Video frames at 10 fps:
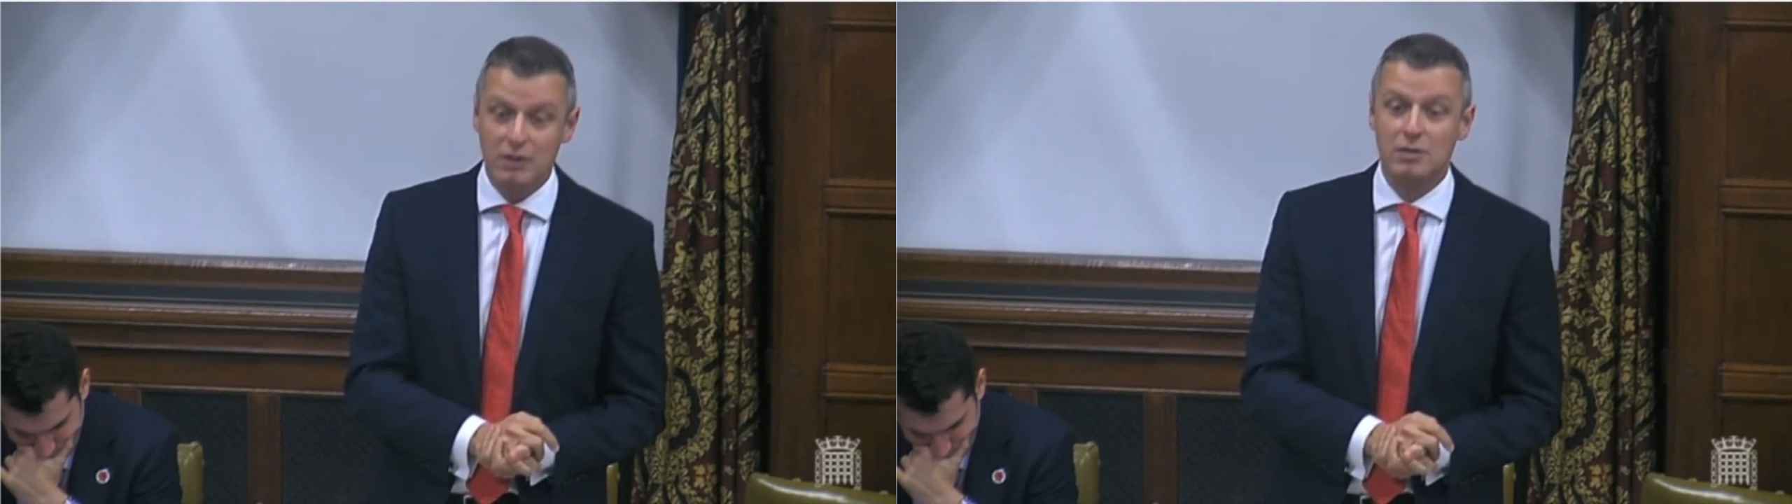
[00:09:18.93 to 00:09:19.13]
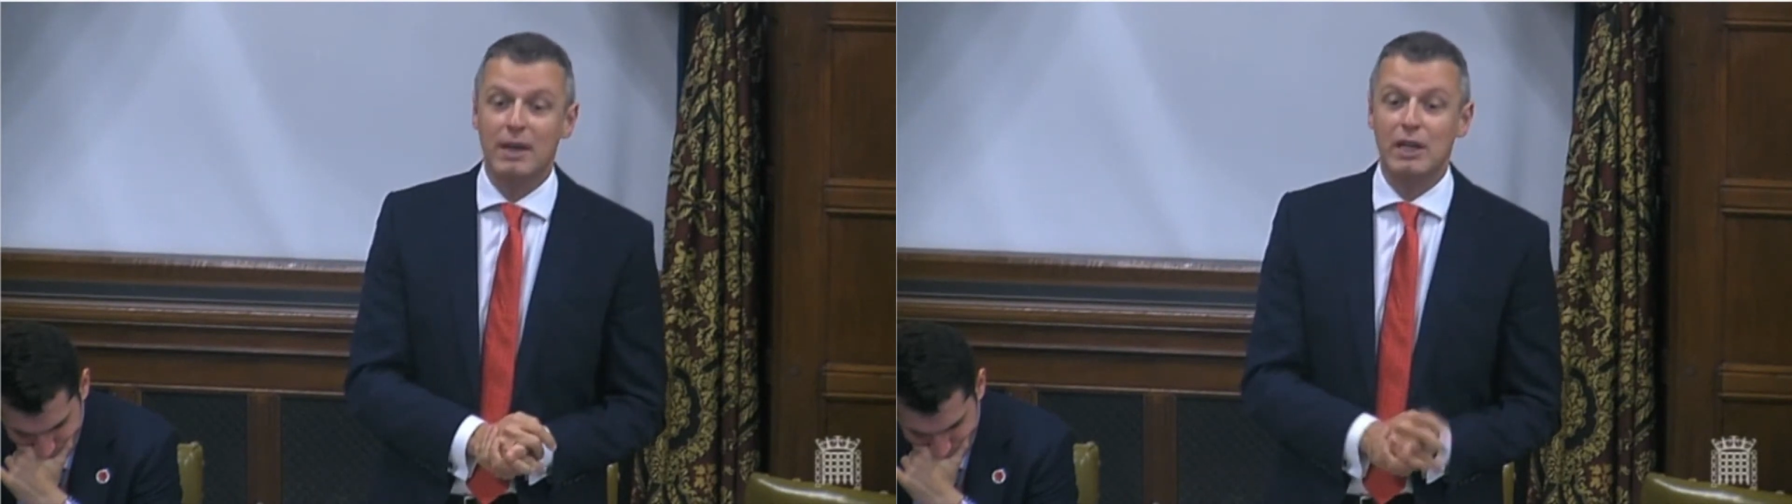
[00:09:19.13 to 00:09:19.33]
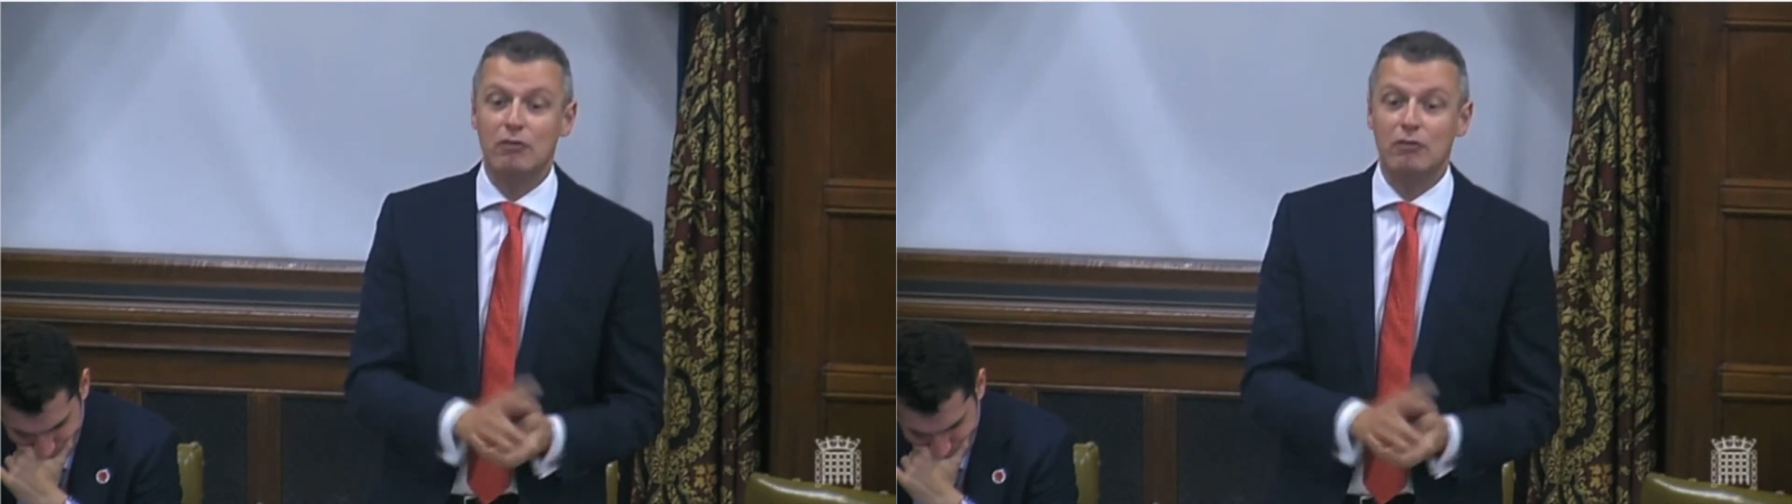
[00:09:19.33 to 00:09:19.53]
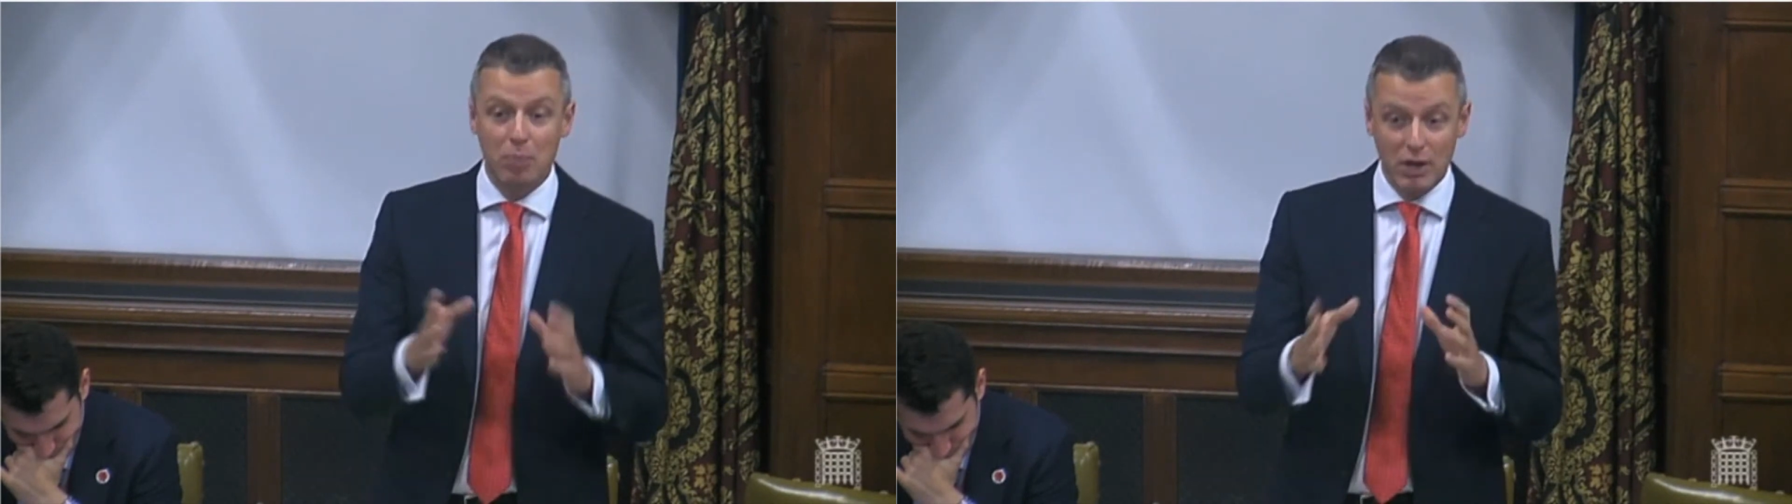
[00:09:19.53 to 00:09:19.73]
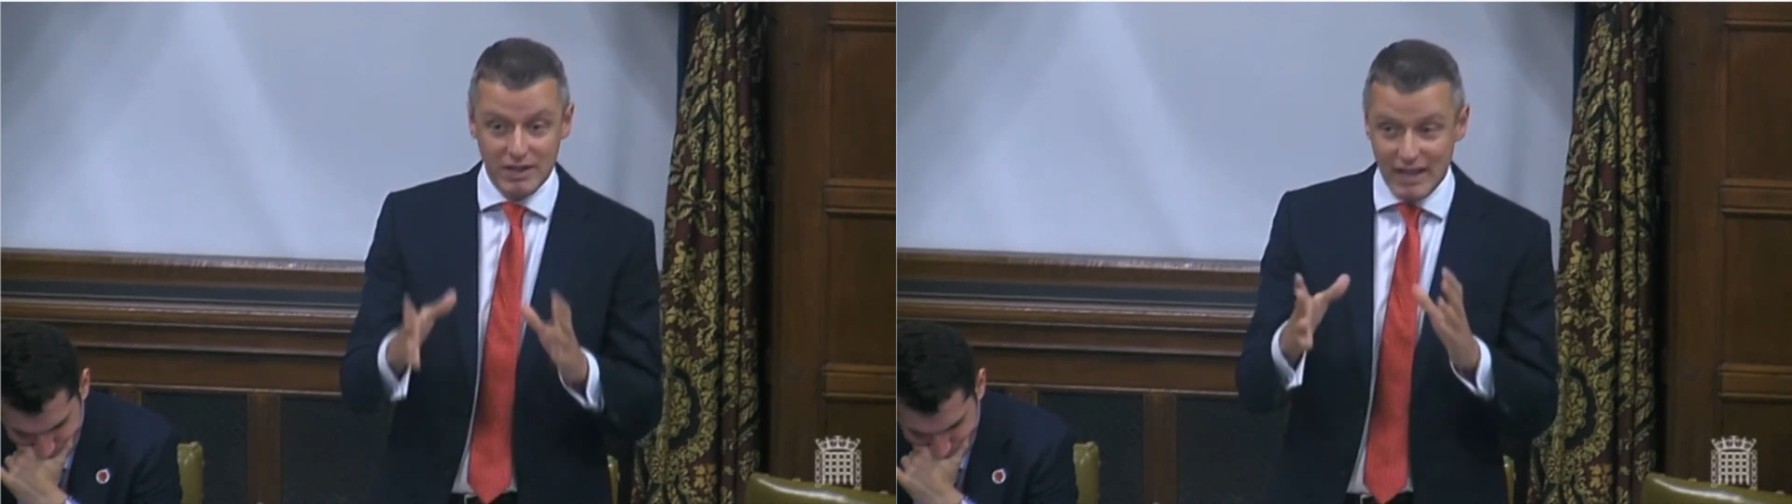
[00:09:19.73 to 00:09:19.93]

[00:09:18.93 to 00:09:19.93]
to make a robust